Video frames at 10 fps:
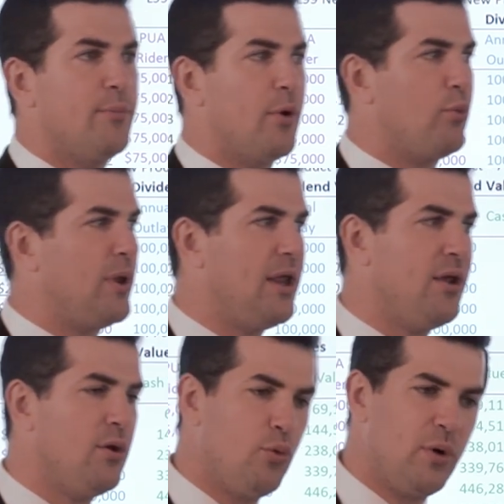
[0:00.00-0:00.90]
but
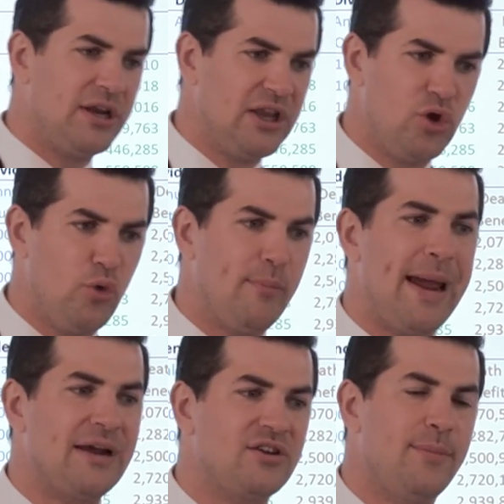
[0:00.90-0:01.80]
we wanted to
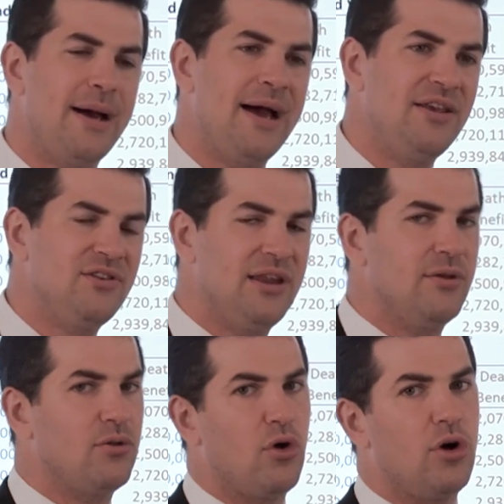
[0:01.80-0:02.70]
maximize the
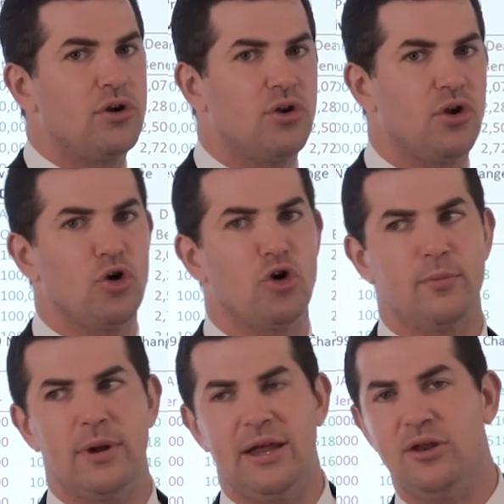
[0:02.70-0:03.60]
long-term